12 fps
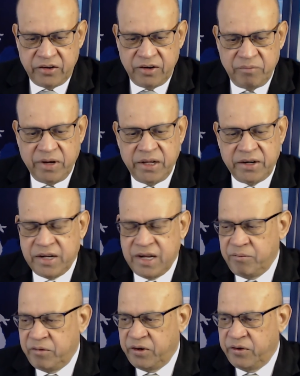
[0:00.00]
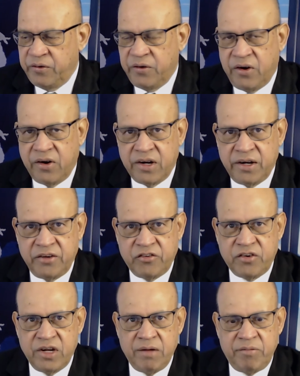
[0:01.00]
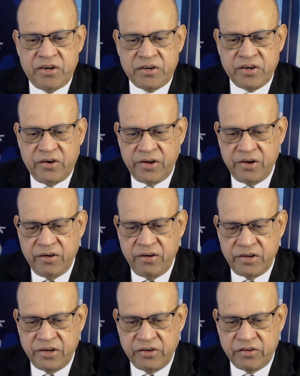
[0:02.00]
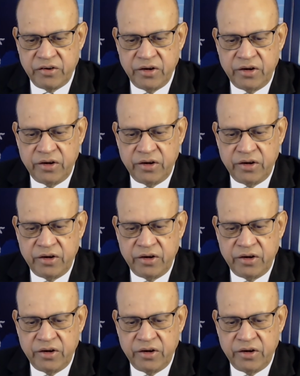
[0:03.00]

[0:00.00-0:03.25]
and by the time you are an established cardiologist,